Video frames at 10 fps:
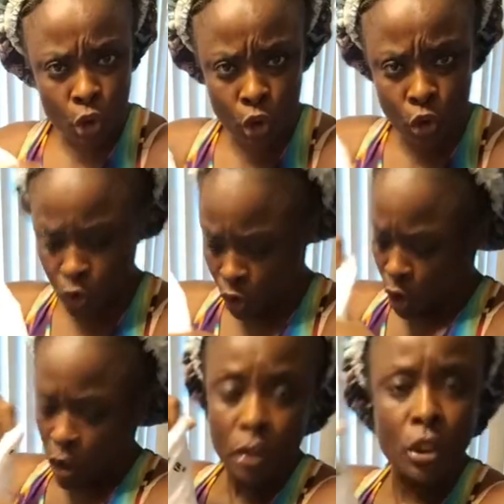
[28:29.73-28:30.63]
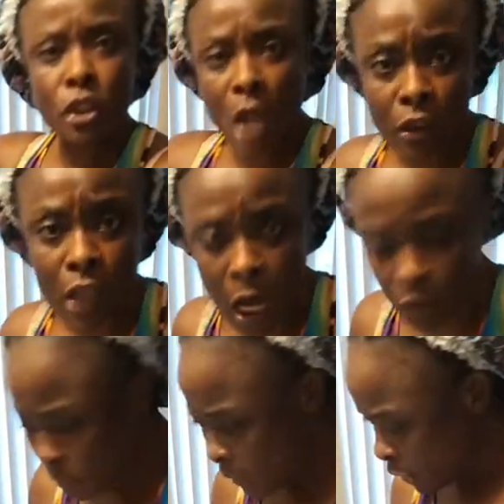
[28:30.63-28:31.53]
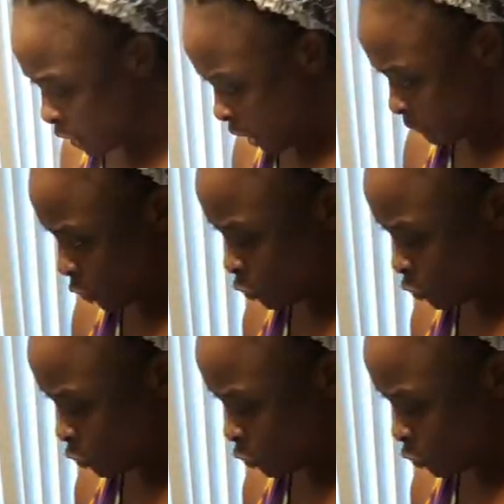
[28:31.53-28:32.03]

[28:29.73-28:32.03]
is this has gotten better. I'm the